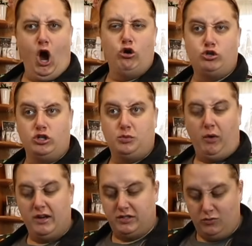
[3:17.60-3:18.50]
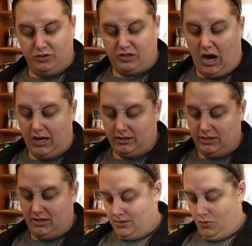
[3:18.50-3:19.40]
Ocean Spray's in
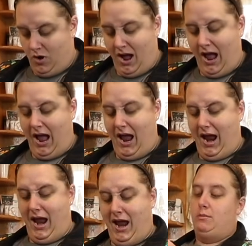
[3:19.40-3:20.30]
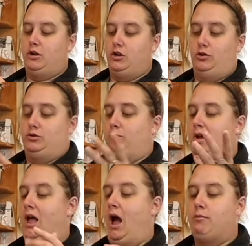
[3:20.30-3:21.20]
Wisconsin? What? I'm gonna use
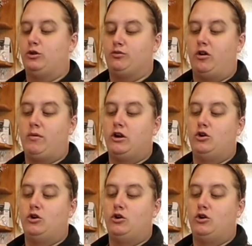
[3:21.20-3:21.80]
I'm gonna use part of my